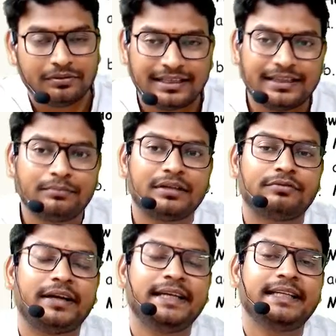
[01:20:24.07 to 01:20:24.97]
Nothing but
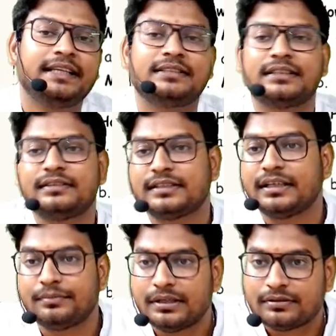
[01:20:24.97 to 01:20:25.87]
financial
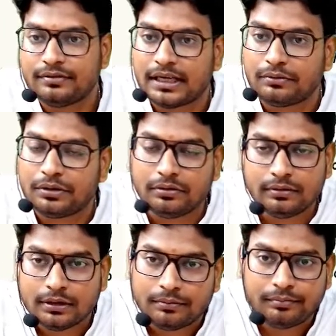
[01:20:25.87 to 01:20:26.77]
statements we have to
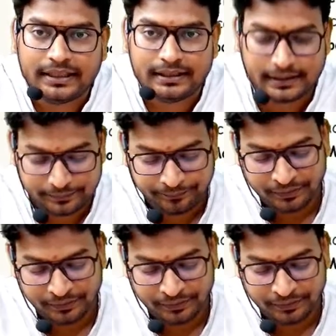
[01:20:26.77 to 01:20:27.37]
maintain.